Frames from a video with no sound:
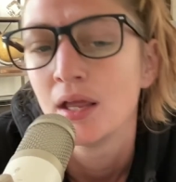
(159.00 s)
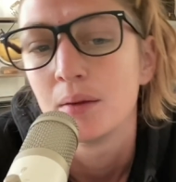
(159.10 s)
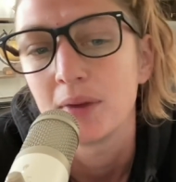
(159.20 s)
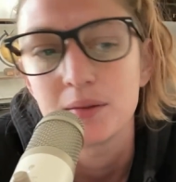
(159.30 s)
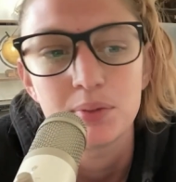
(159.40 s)

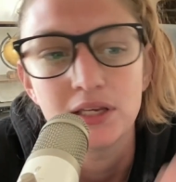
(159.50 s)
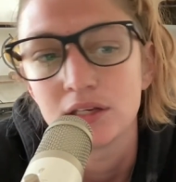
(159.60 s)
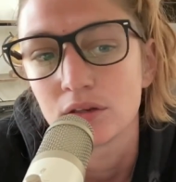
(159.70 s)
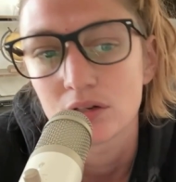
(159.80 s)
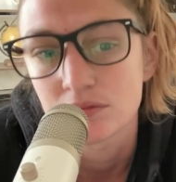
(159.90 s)
might be
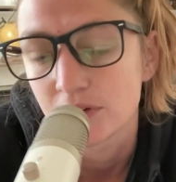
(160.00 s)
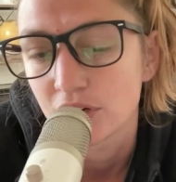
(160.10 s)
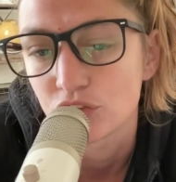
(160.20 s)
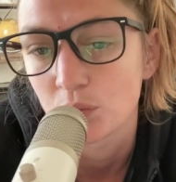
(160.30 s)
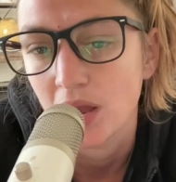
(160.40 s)
in your sphere
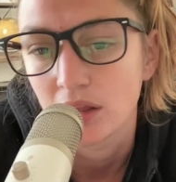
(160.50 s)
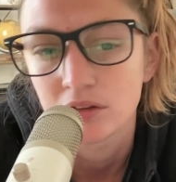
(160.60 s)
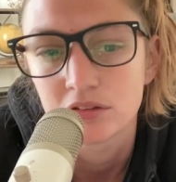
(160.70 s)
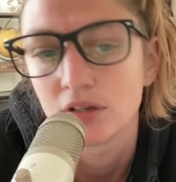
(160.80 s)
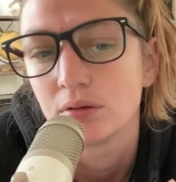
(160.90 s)
as well.
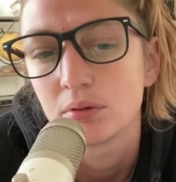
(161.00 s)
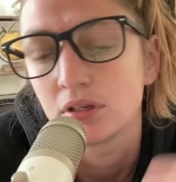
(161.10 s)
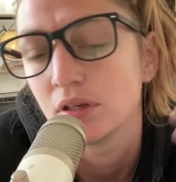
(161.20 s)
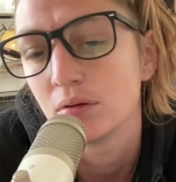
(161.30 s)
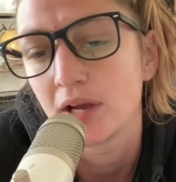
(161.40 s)
So
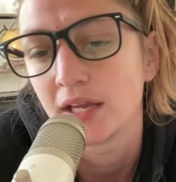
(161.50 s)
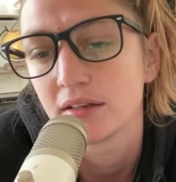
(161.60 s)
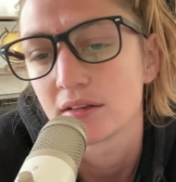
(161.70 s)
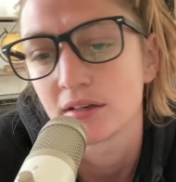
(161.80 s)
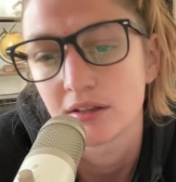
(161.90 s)
you
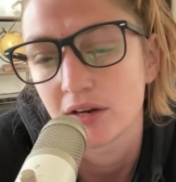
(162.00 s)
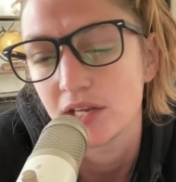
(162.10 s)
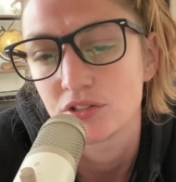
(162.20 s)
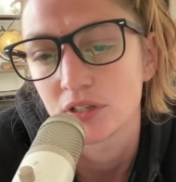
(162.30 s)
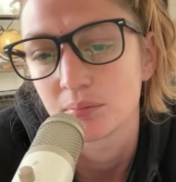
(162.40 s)
and another
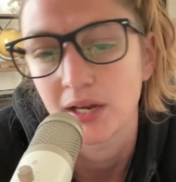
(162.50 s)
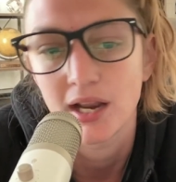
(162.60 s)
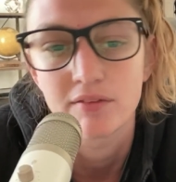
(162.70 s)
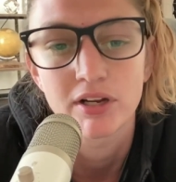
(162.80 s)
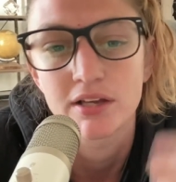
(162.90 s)
agent might
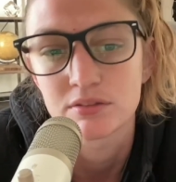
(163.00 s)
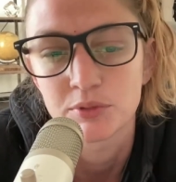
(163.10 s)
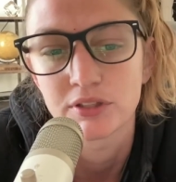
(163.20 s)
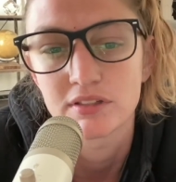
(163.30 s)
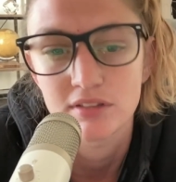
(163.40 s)
have a customer
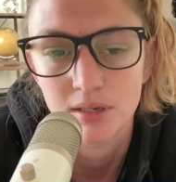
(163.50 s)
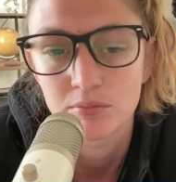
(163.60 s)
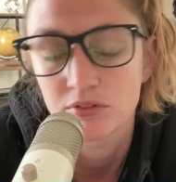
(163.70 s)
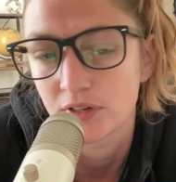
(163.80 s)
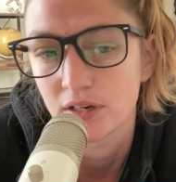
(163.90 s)
in the same
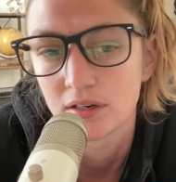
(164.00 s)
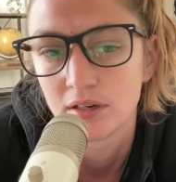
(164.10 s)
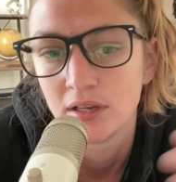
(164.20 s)
sphere.